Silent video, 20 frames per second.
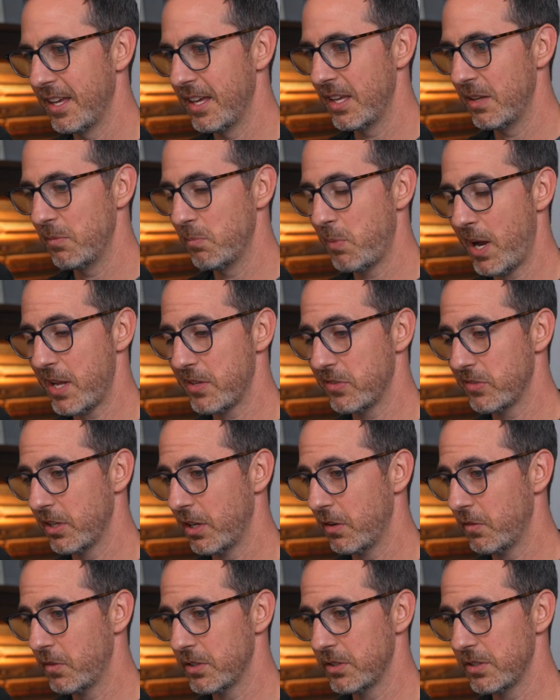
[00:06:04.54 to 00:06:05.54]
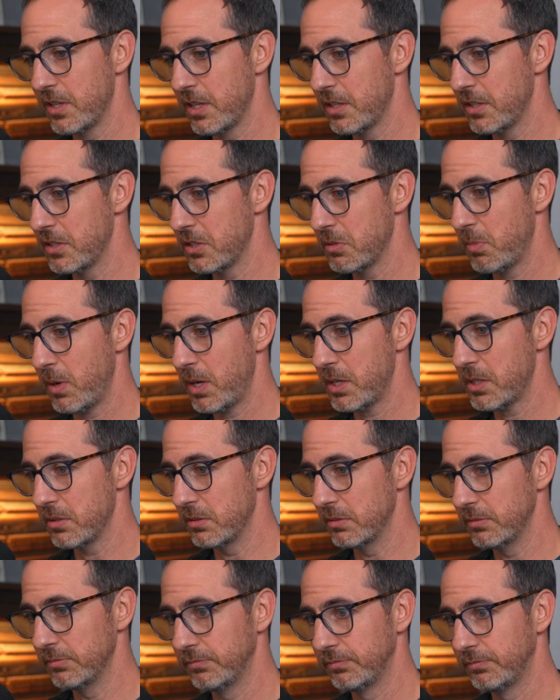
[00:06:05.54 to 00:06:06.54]
By itself, it's nothing
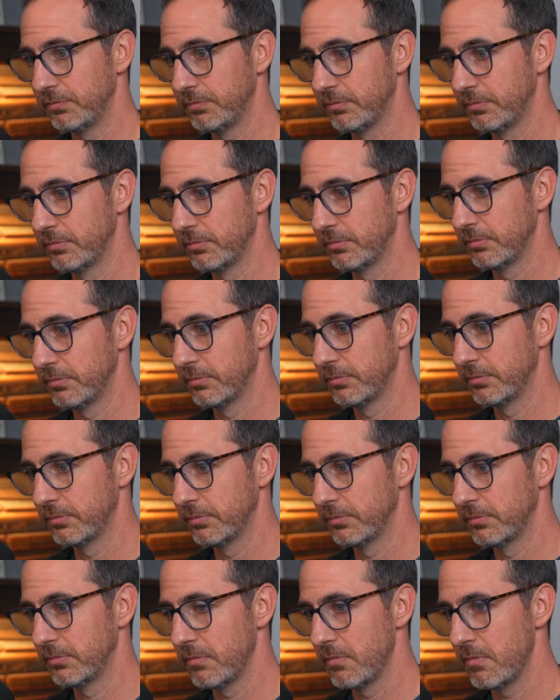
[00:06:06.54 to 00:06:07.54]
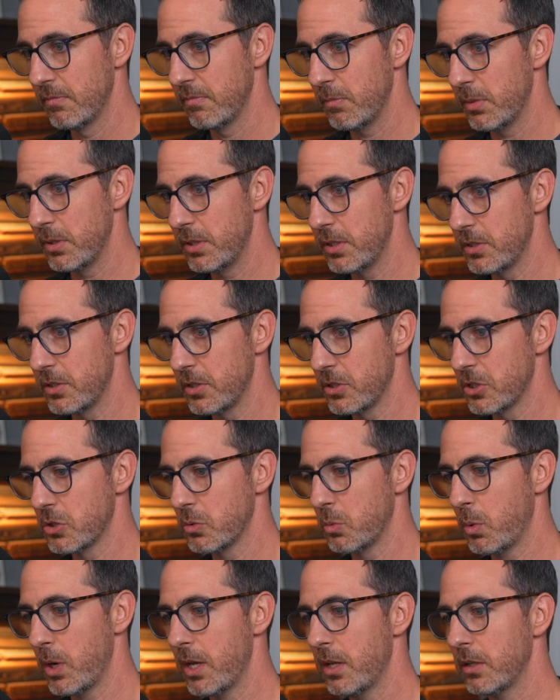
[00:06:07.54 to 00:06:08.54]
special, but there's a
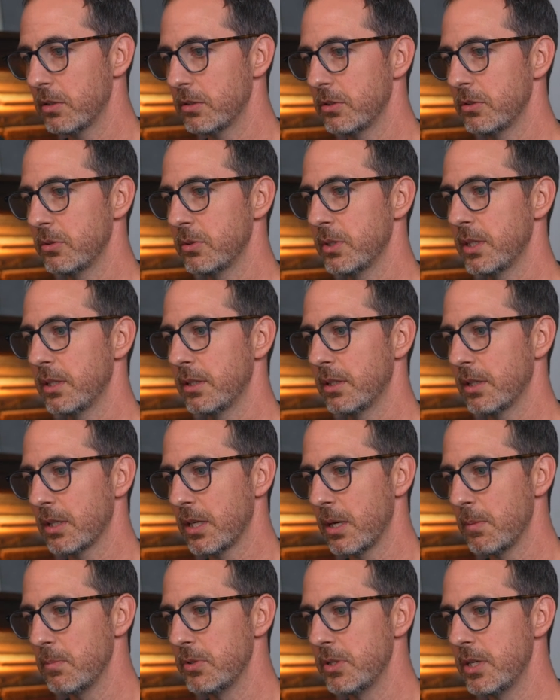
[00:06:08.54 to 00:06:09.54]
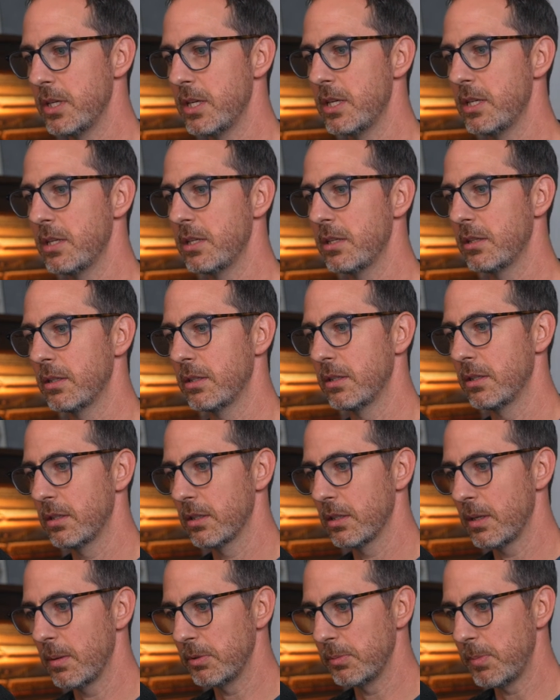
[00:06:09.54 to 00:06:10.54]
swell to it. It comes in,
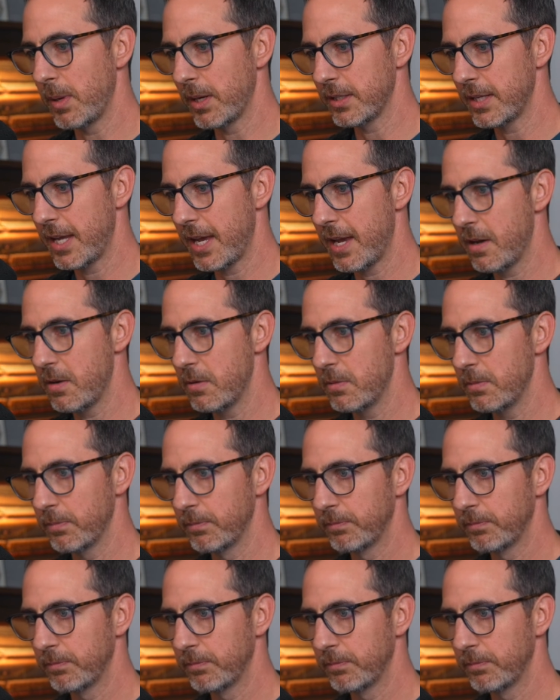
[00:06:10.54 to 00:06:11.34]
comes back down.